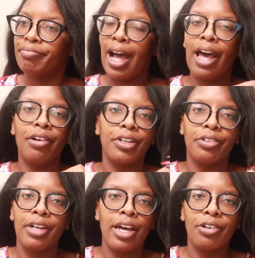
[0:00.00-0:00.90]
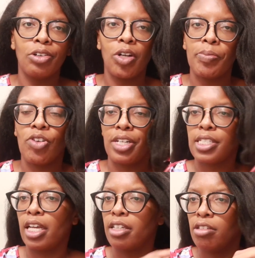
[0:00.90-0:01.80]
I don't know. I don't know what I'm trying to
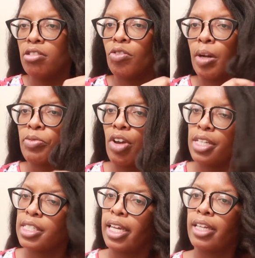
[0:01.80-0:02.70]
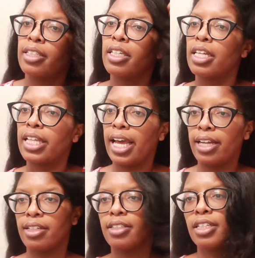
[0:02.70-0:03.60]
say. You know what I'm trying to say. Look at
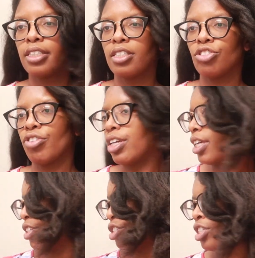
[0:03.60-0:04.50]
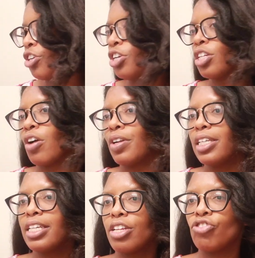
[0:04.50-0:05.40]
that. Look at the shrinkage. So you can already
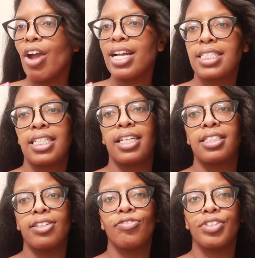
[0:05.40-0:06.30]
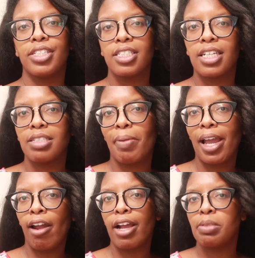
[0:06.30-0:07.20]
look at the drastic difference because my
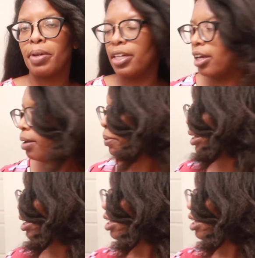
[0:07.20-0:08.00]
hair has been up.